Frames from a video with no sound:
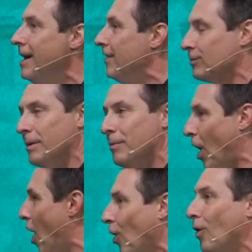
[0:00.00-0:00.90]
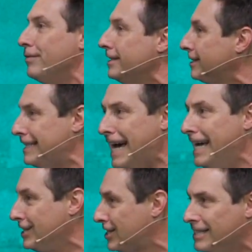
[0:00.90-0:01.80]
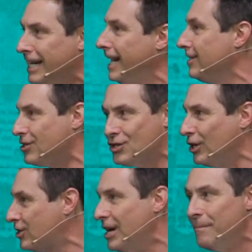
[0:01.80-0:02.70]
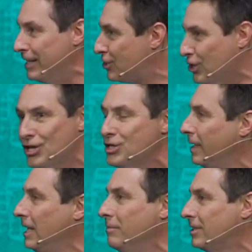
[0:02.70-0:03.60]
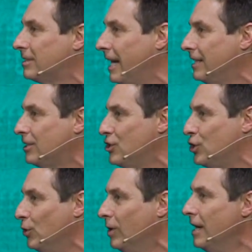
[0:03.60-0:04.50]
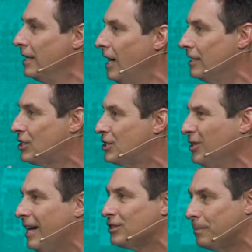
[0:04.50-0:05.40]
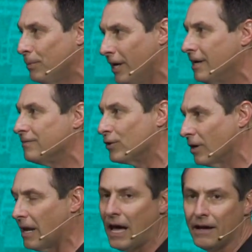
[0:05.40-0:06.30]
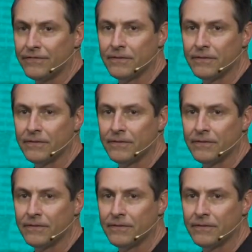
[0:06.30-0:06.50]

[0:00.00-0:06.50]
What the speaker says: There's people all over this stage today that's just made just as many mistakes as you. God still has a plan for your life.